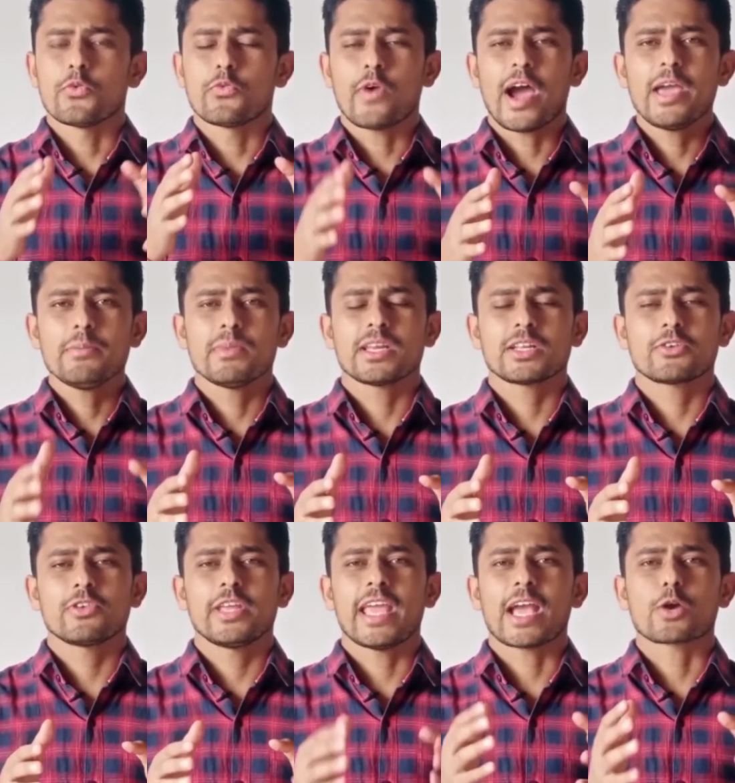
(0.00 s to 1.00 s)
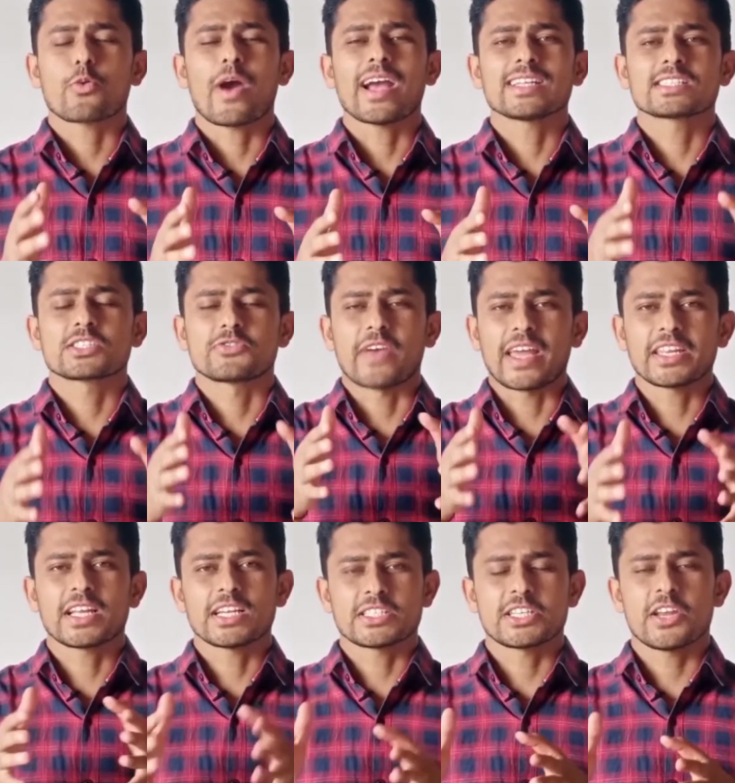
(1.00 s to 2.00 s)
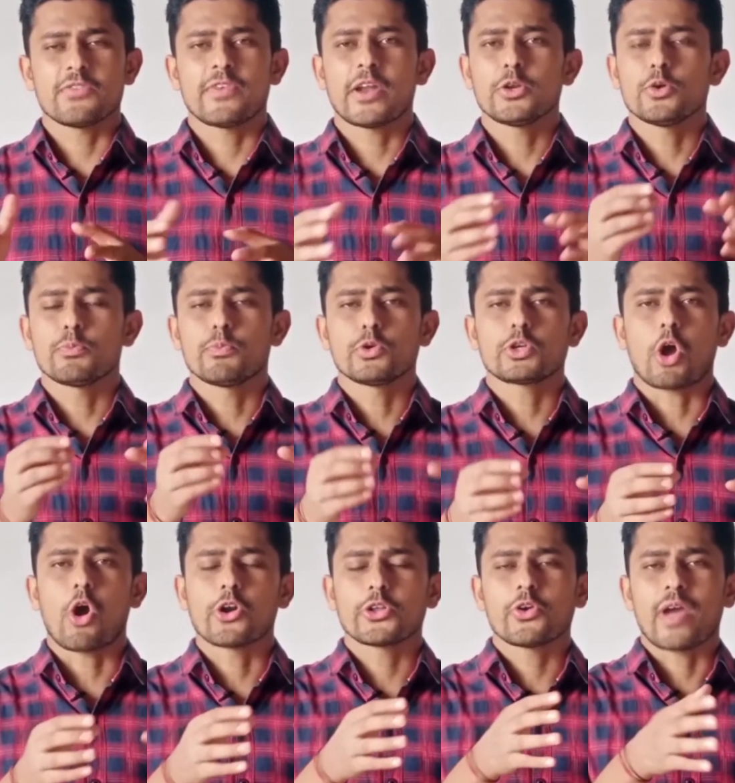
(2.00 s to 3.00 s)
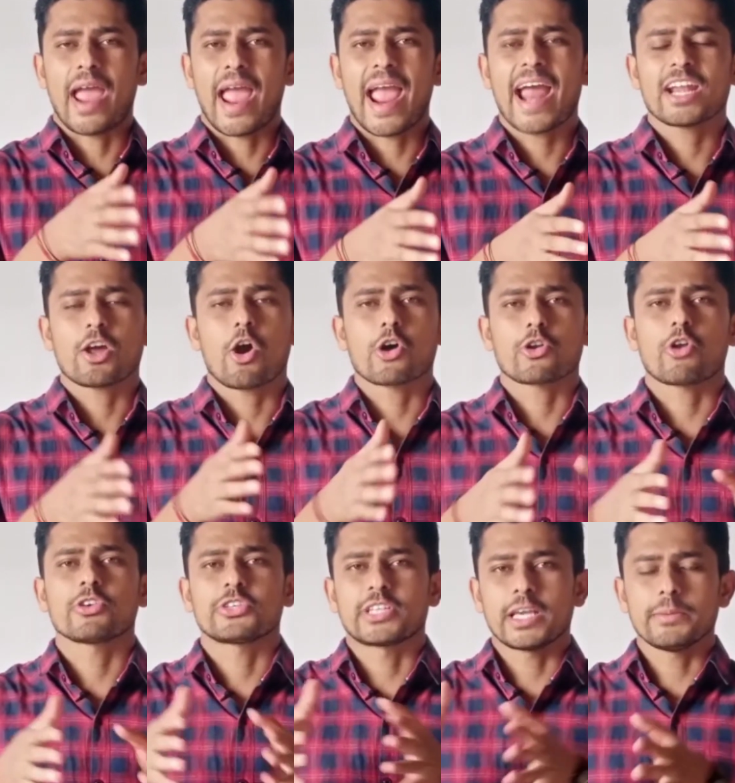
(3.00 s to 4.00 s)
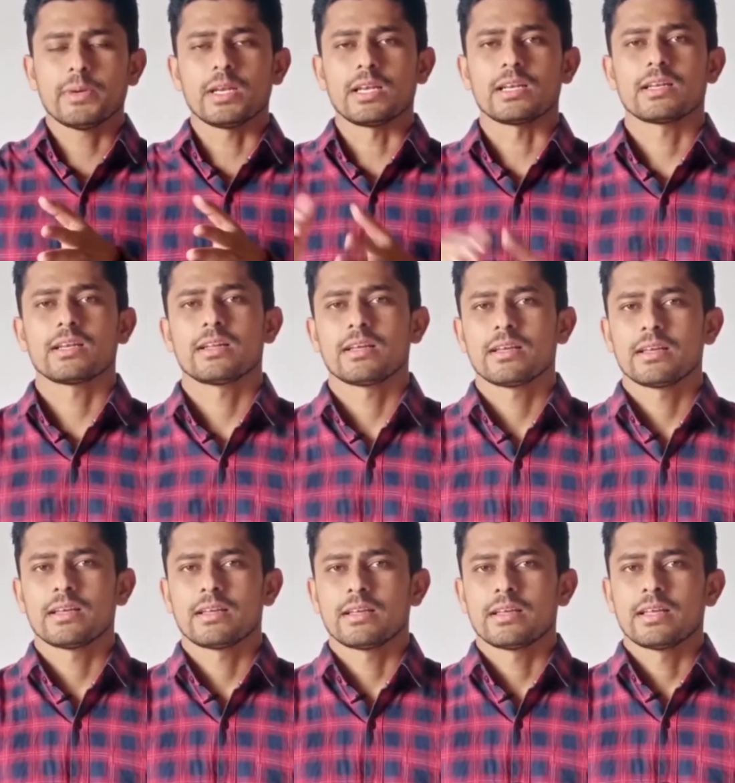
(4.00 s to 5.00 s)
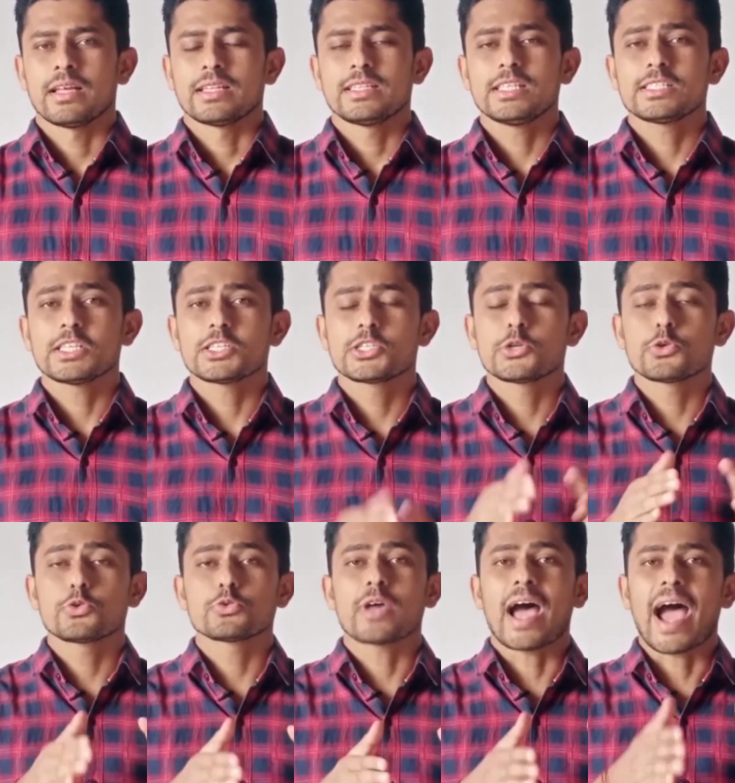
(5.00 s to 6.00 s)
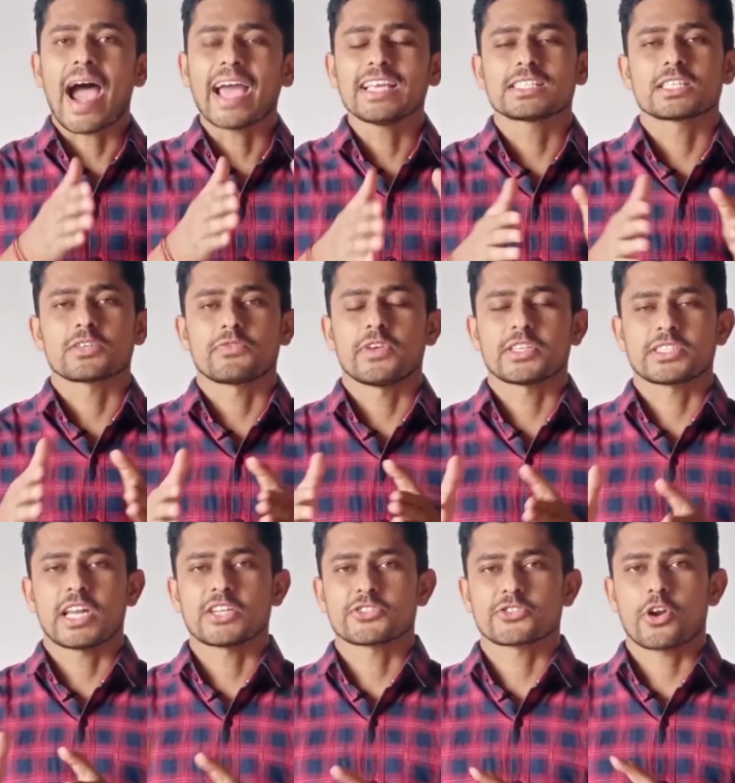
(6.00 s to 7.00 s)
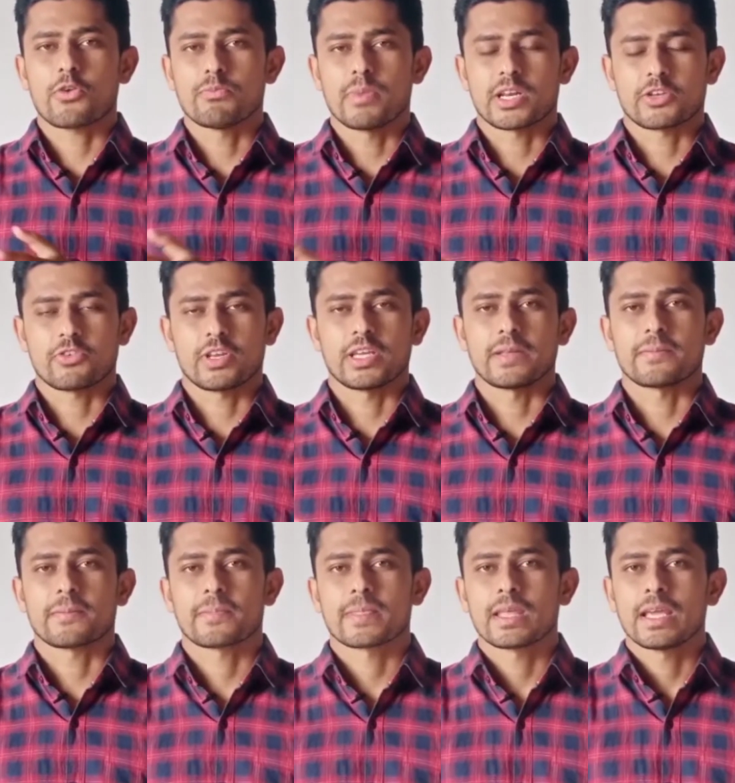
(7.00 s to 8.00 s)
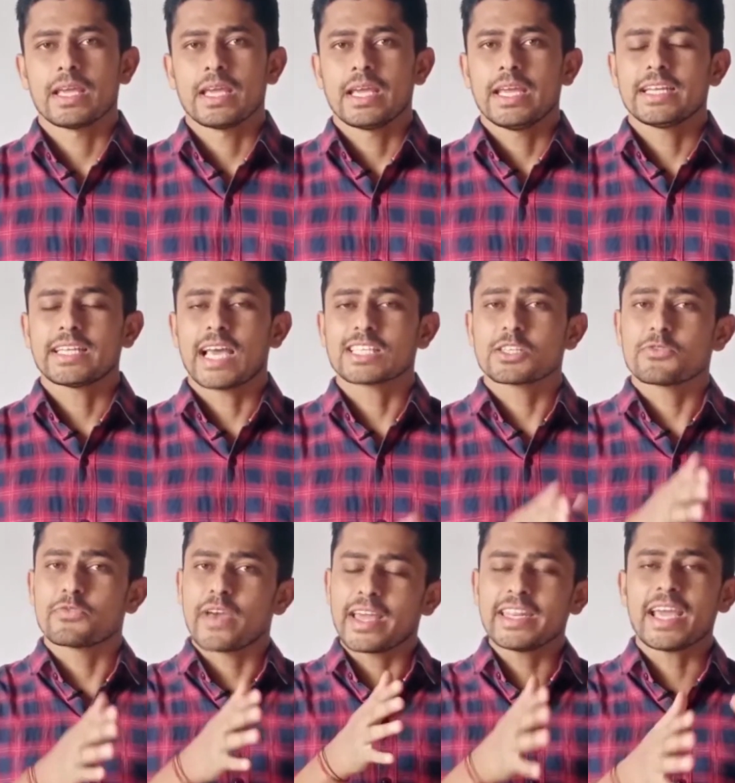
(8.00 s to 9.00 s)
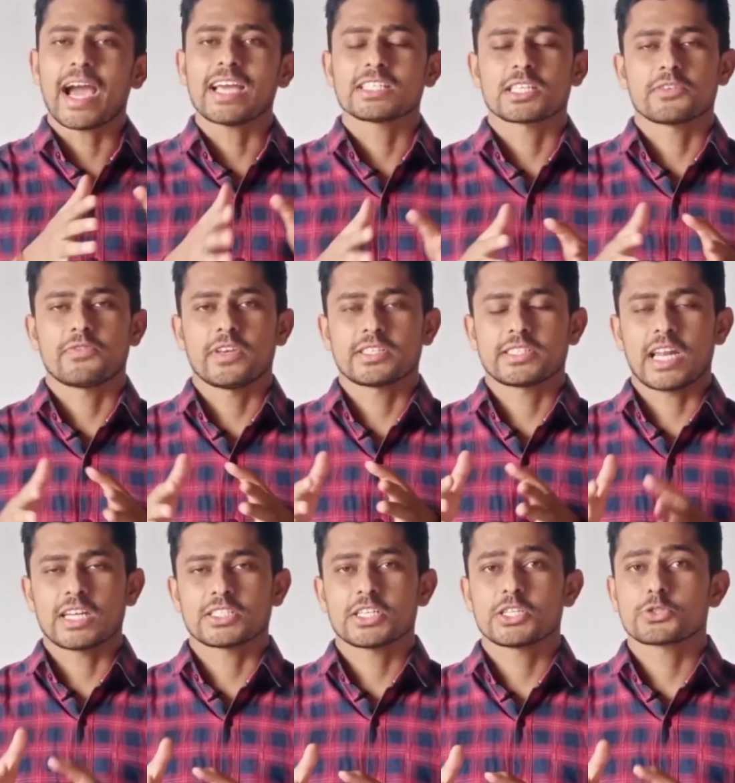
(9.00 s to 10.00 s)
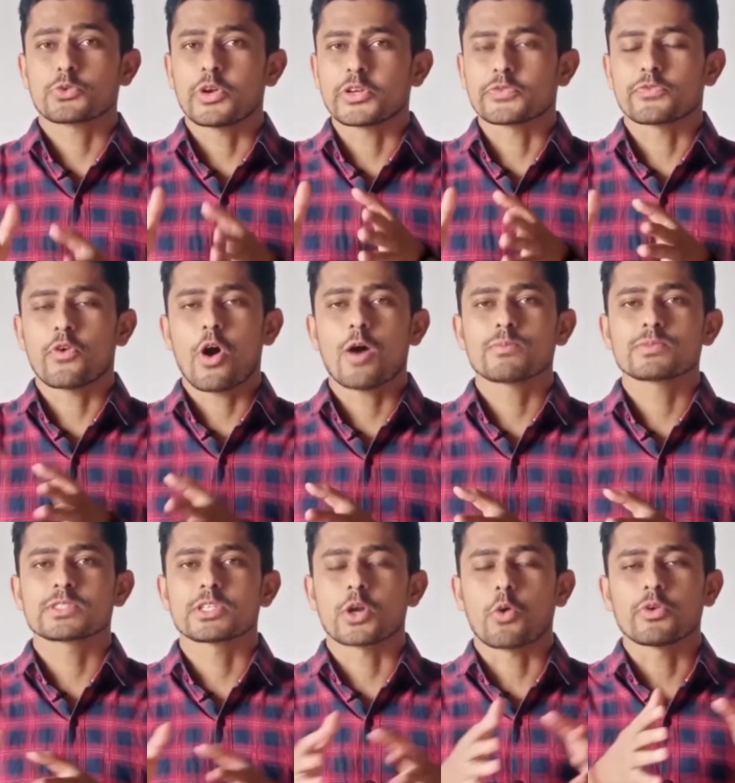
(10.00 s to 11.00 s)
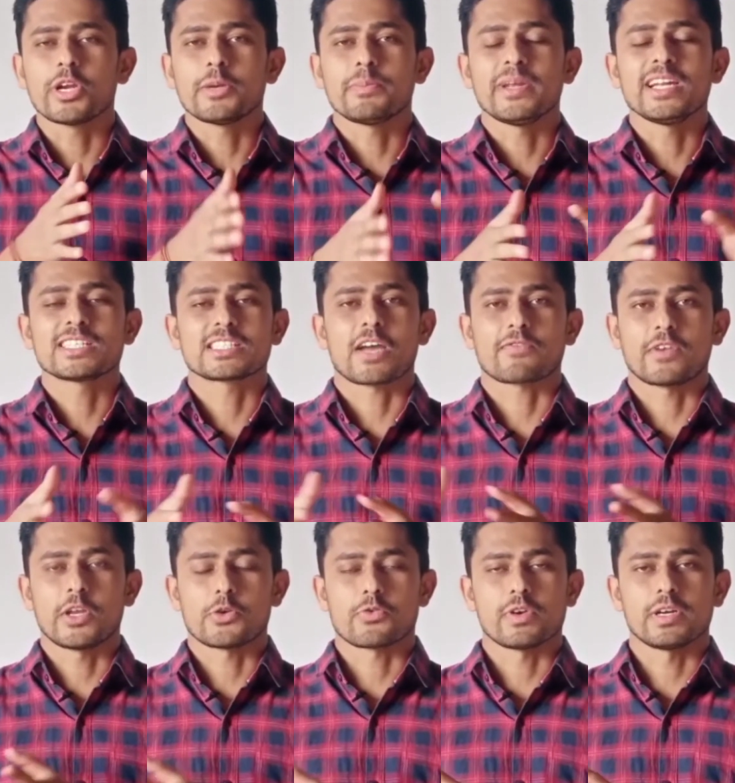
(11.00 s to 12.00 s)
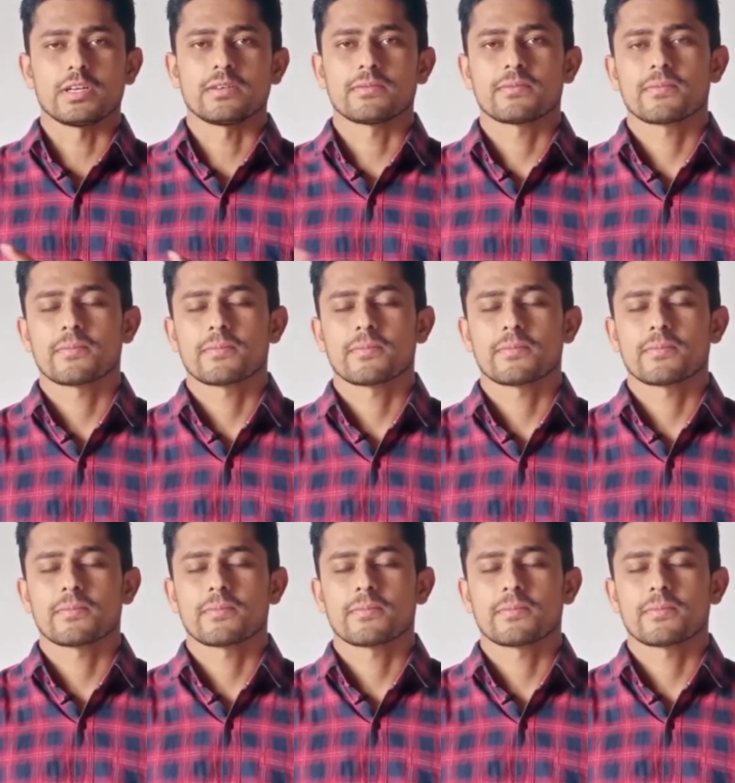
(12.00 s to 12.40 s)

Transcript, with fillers: why mercury acquires spherical shape when you put on your hand or on table? This is due to the high surface tension of mercury. It has a very high surface tension so it forms rounded beads of liquid.